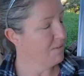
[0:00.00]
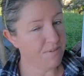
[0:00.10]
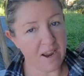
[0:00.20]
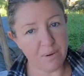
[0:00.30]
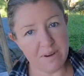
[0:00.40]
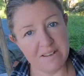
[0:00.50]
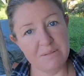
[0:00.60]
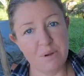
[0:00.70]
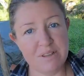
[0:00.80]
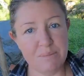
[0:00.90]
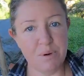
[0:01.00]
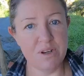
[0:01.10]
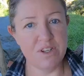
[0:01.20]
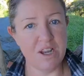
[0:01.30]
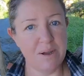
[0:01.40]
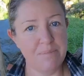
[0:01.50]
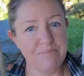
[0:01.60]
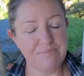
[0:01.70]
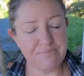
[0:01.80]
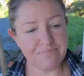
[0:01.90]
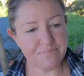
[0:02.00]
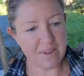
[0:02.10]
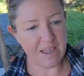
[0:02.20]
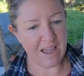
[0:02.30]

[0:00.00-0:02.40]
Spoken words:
Firewood is the most important job. I